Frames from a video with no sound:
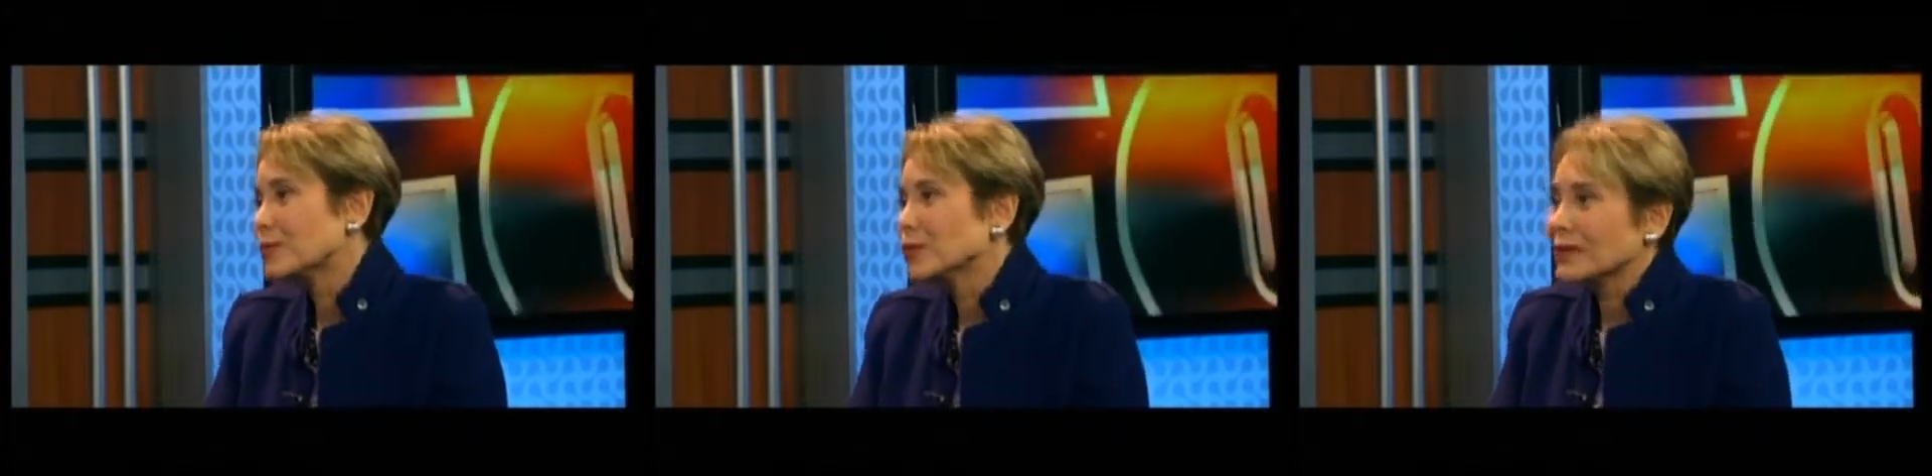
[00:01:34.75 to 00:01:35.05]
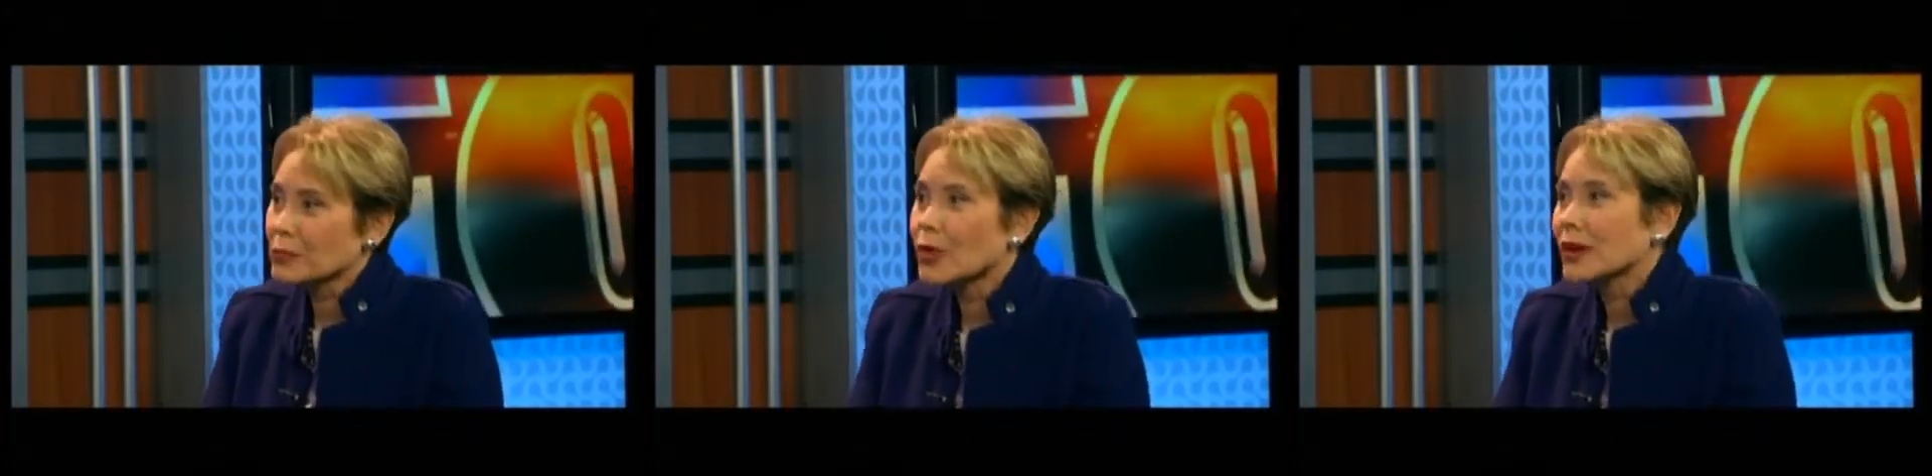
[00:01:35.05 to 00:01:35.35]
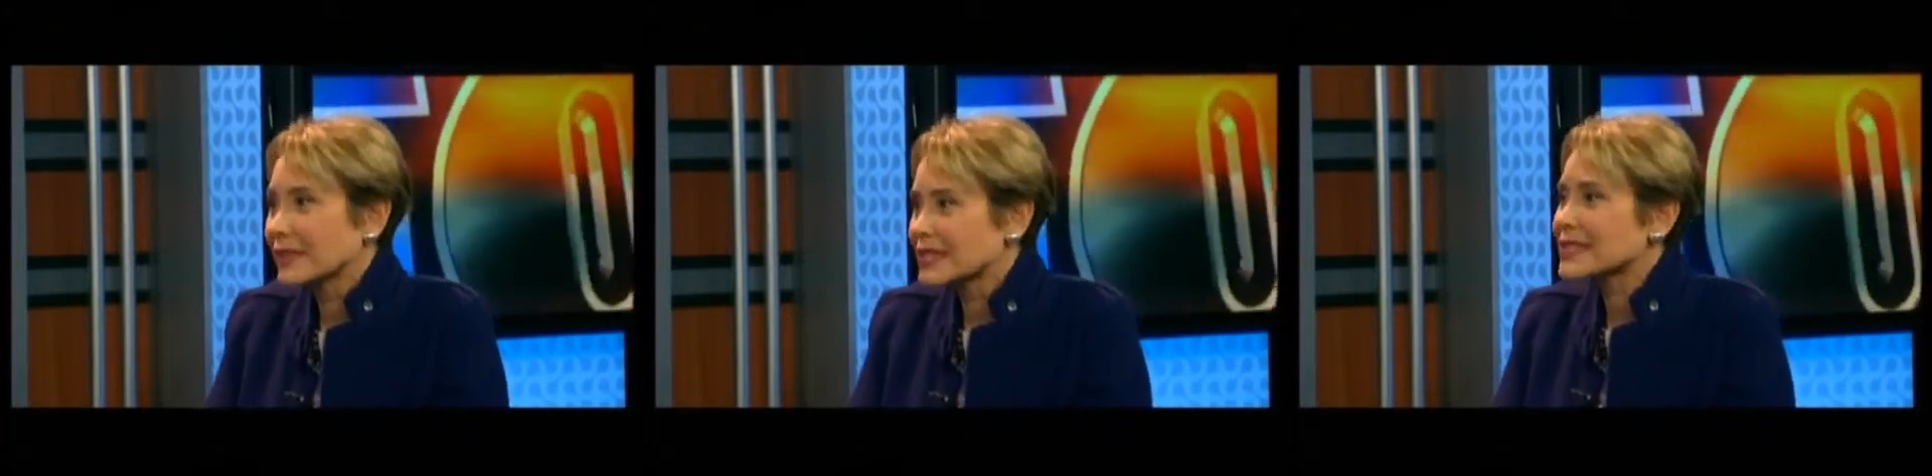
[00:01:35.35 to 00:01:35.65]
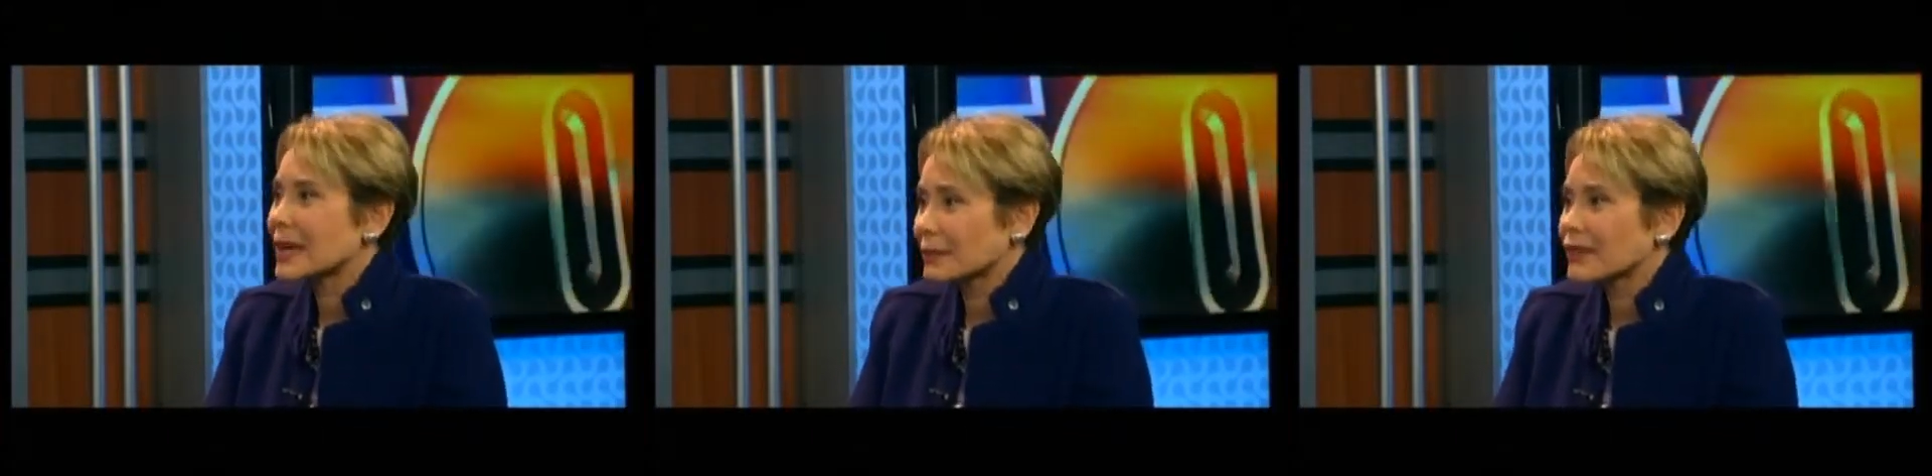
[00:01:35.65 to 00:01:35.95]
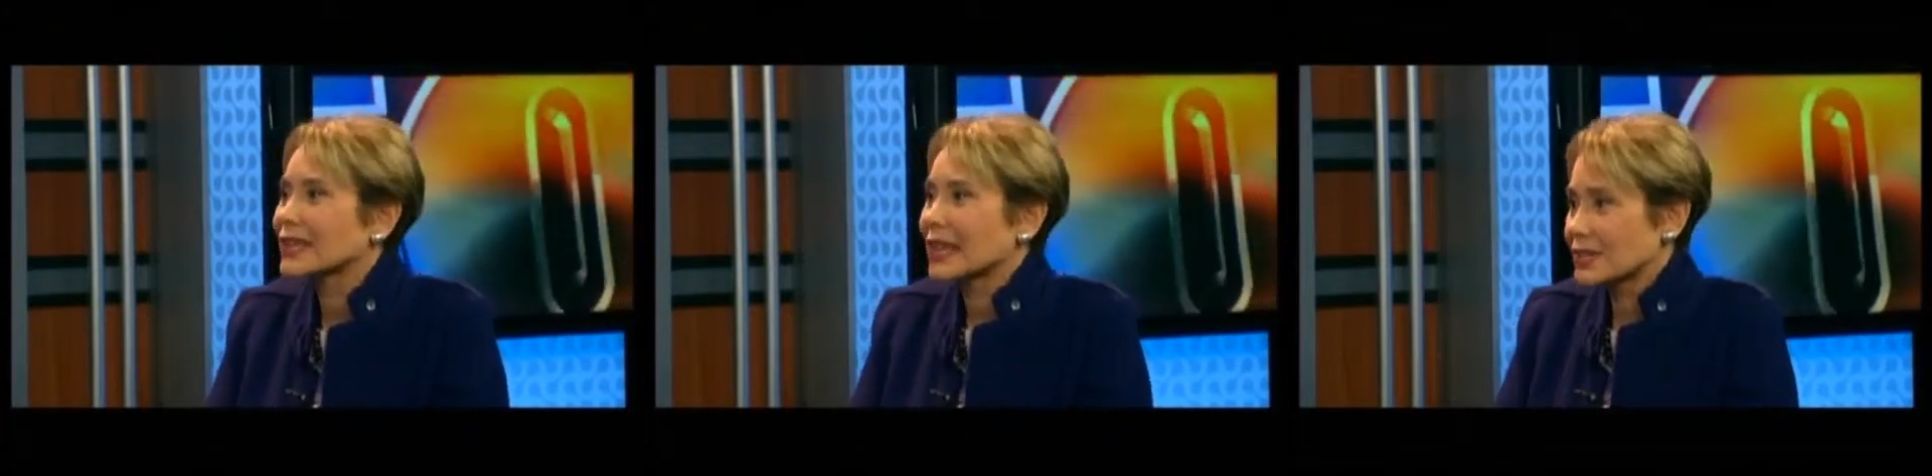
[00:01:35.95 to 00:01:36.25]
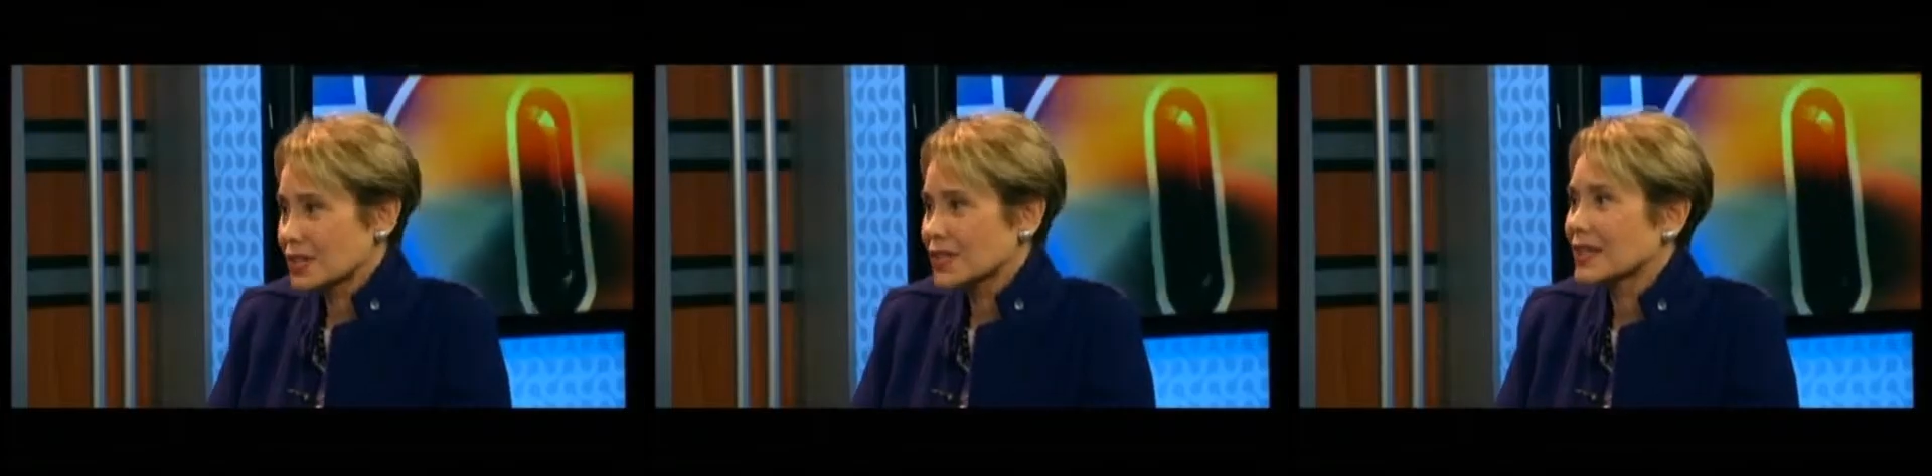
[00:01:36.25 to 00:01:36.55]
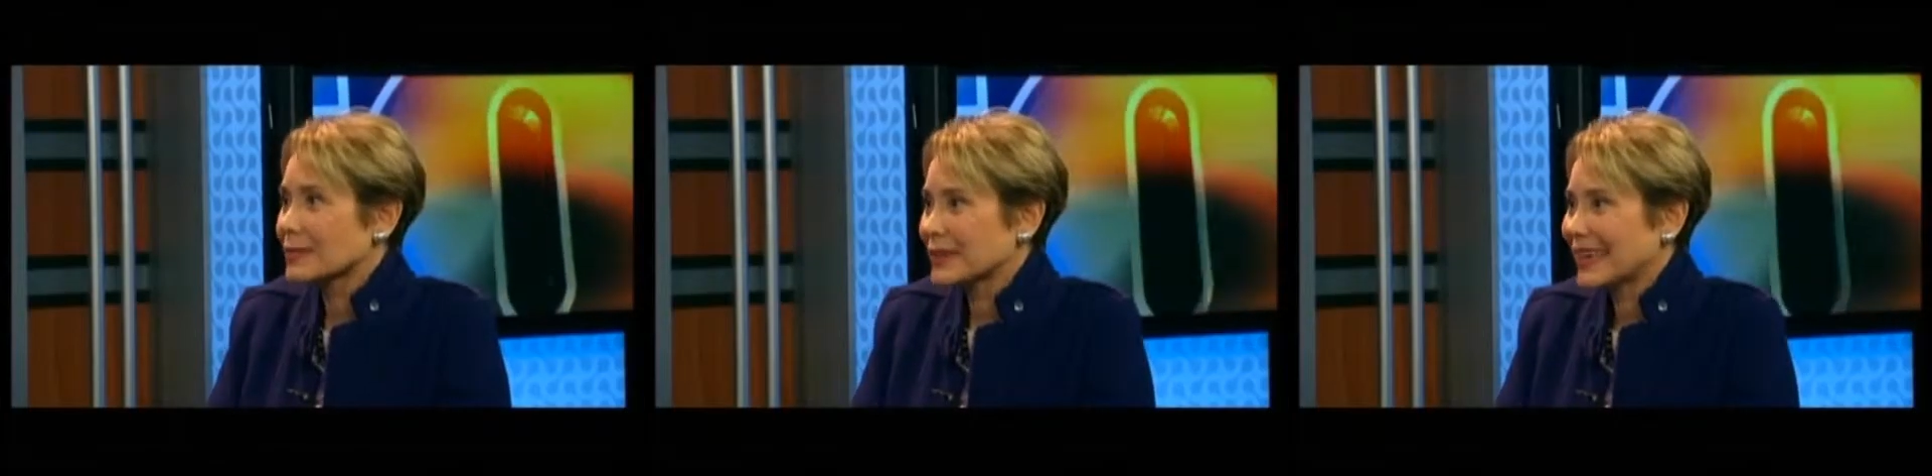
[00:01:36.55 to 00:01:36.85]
moving more in this type of relationship.